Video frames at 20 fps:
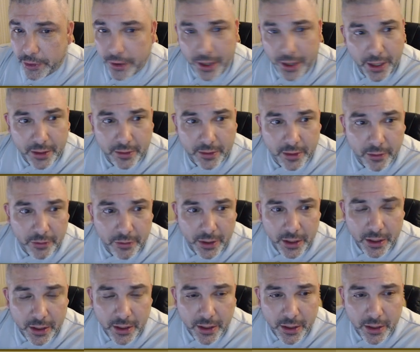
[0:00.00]
activity,
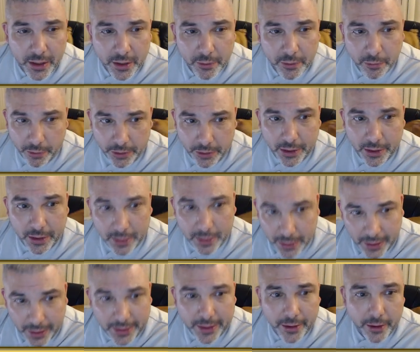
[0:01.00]
whether you
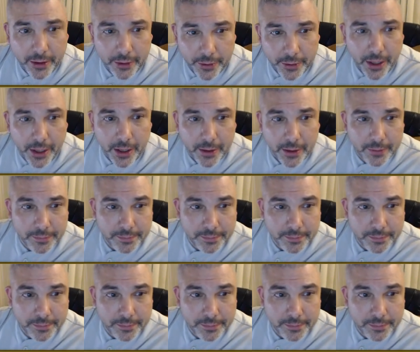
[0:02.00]
like it or not.